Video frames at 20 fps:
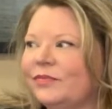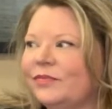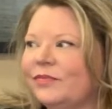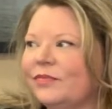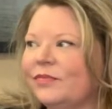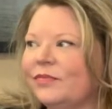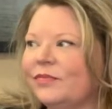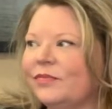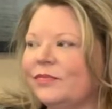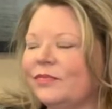
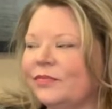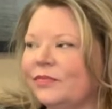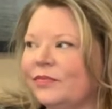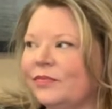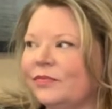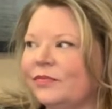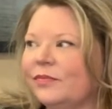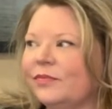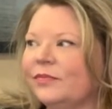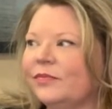
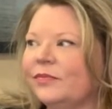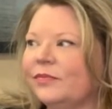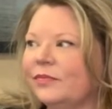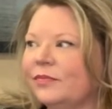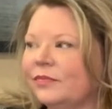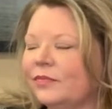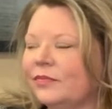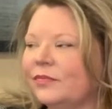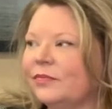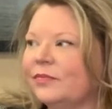
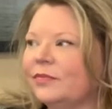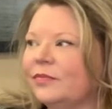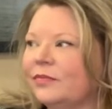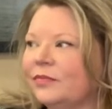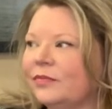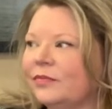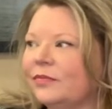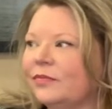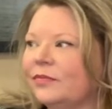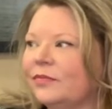
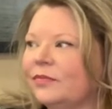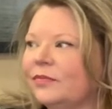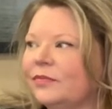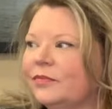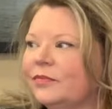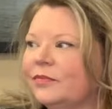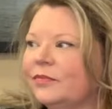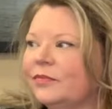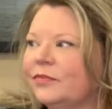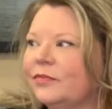
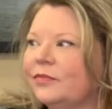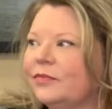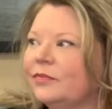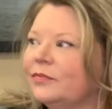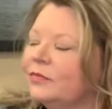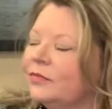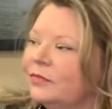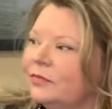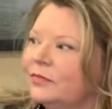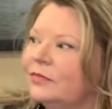
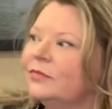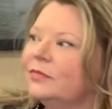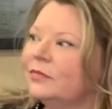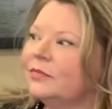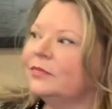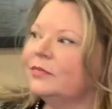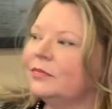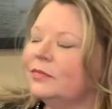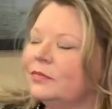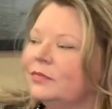
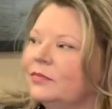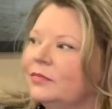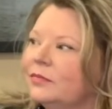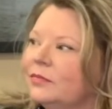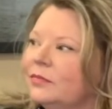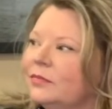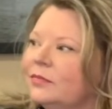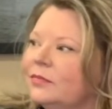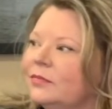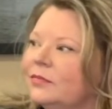
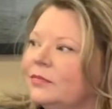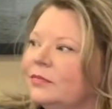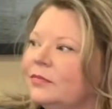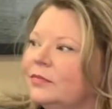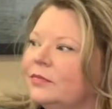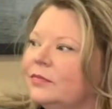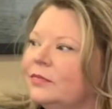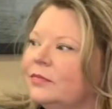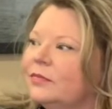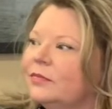
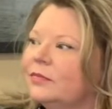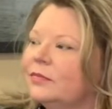No words are spoken by the person on screen.